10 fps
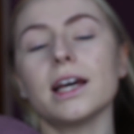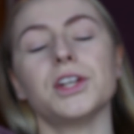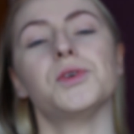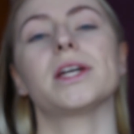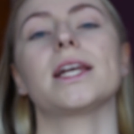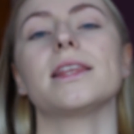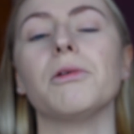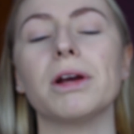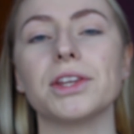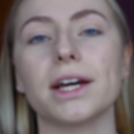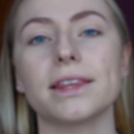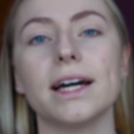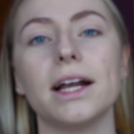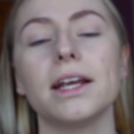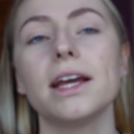anything weird like
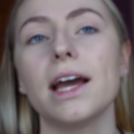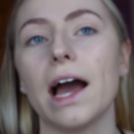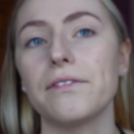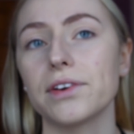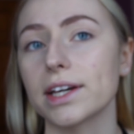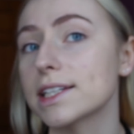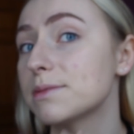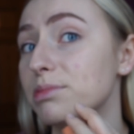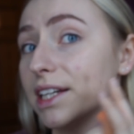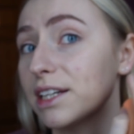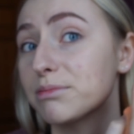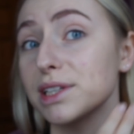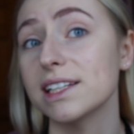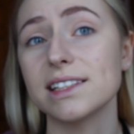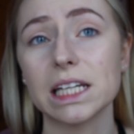that. I feel like it's blending
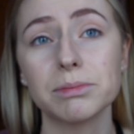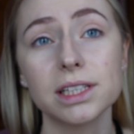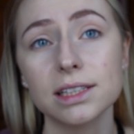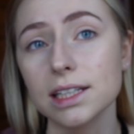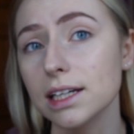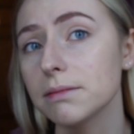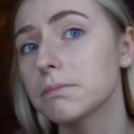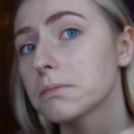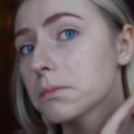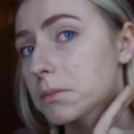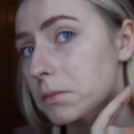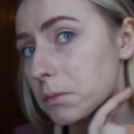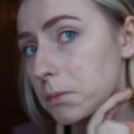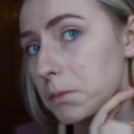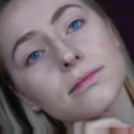pretty seamlessly.
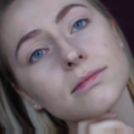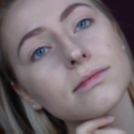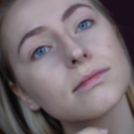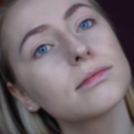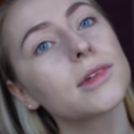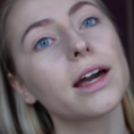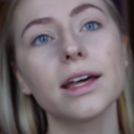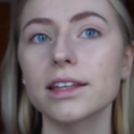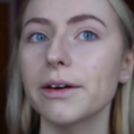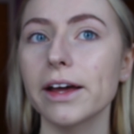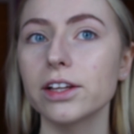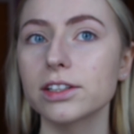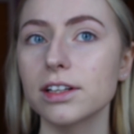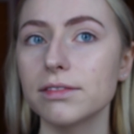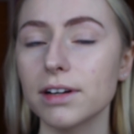I like the way it
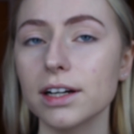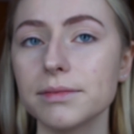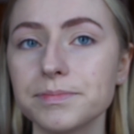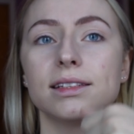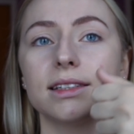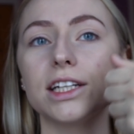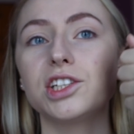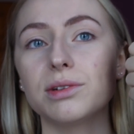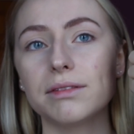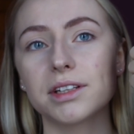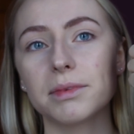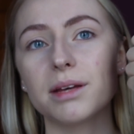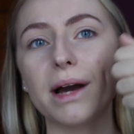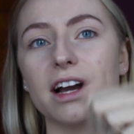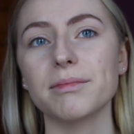looks so far. Since I do have some on
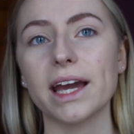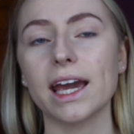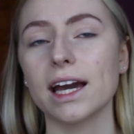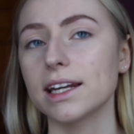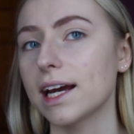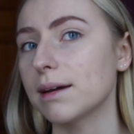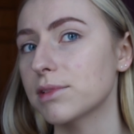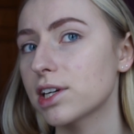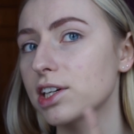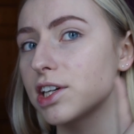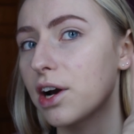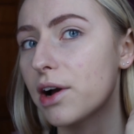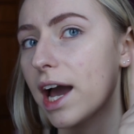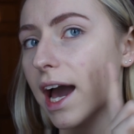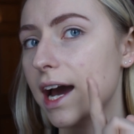the back of my hand, I am going to
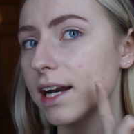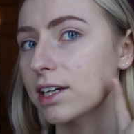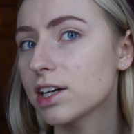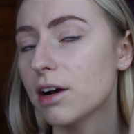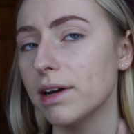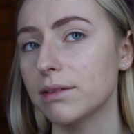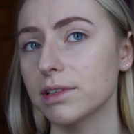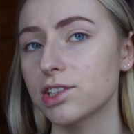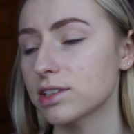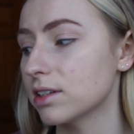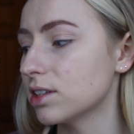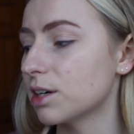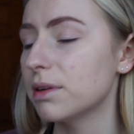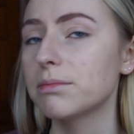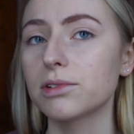go ahead and go in with just a
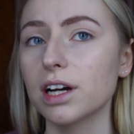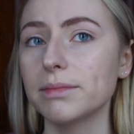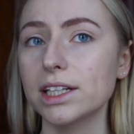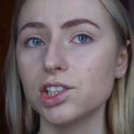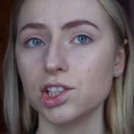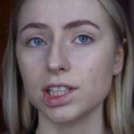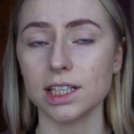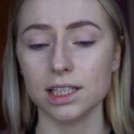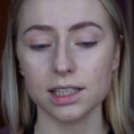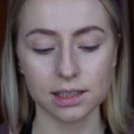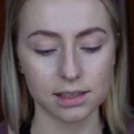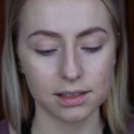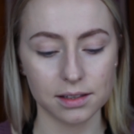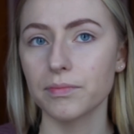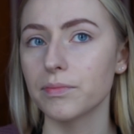little bit more on my cheeks.